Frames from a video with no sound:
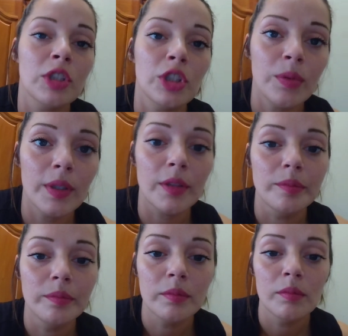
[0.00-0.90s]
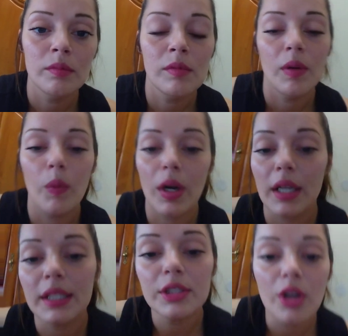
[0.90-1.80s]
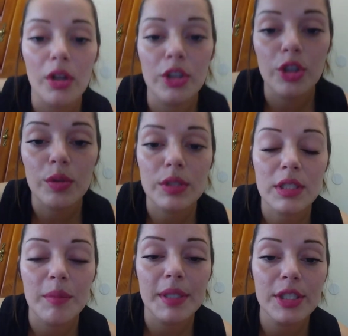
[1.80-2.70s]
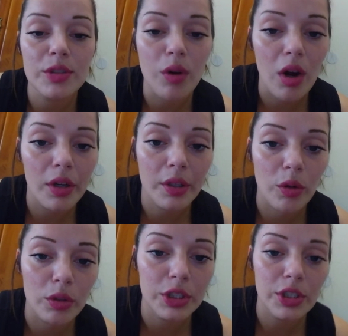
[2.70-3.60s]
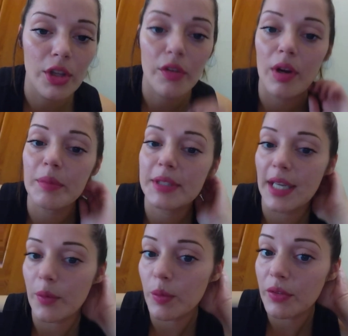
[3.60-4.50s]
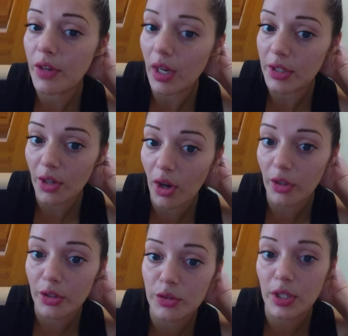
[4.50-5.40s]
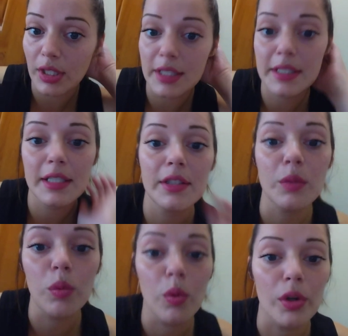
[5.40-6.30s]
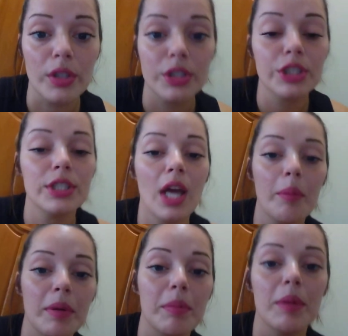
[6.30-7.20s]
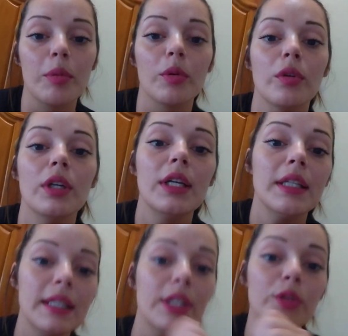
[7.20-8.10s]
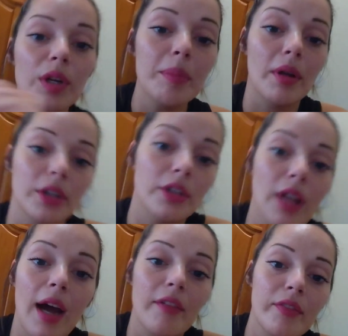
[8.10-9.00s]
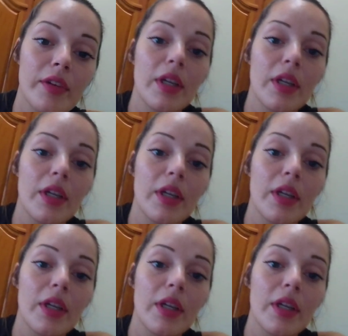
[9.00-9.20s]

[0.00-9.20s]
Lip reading: You will. What I need y'all to do is to be strong and hold each other up. Say, we've got a daughter who's enlisted in the war, and she's helping people get a grip on their life.